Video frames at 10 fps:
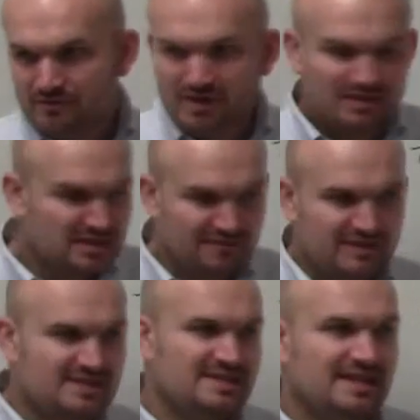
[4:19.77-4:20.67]

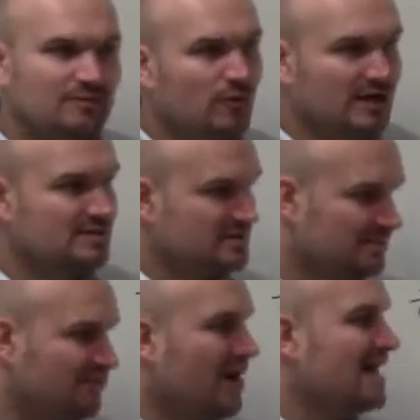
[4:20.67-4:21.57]
relatively see what the
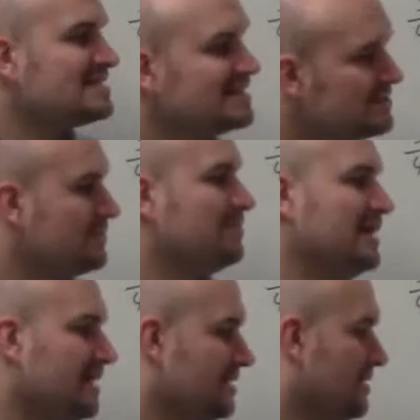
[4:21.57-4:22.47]
process would
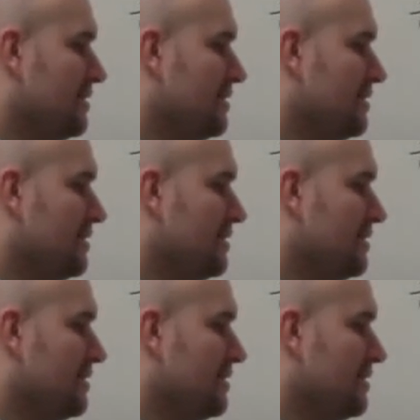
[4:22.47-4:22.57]
be.